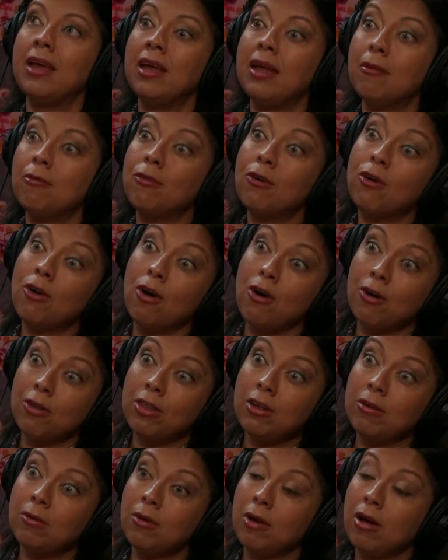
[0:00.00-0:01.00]
For
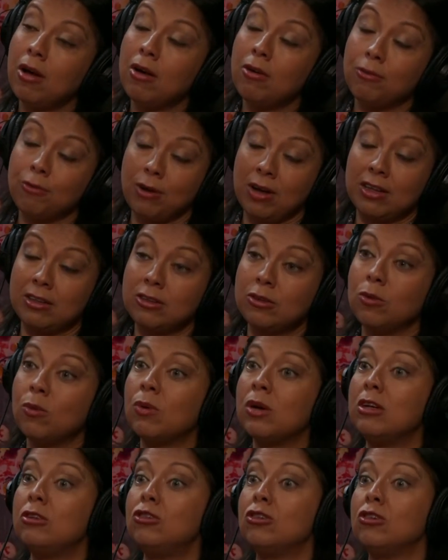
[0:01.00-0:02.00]
other of us,
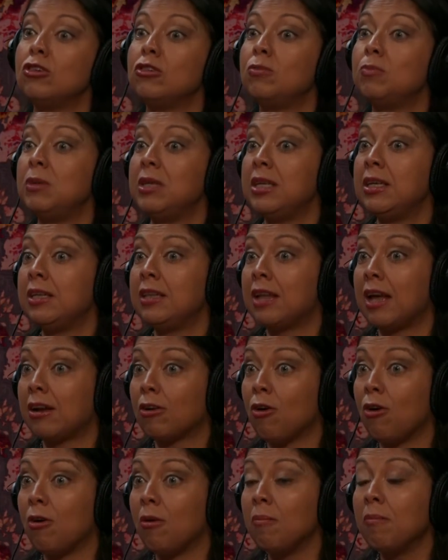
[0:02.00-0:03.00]
we're just being at
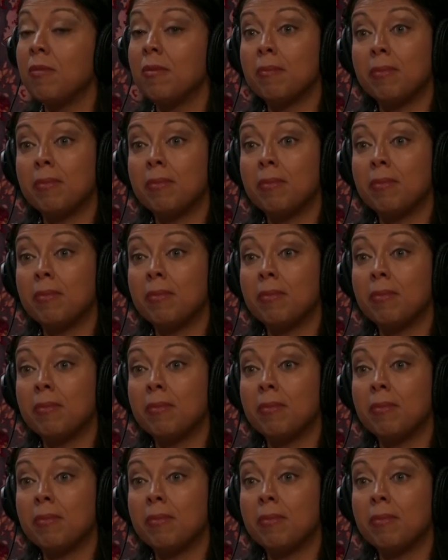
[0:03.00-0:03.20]
home.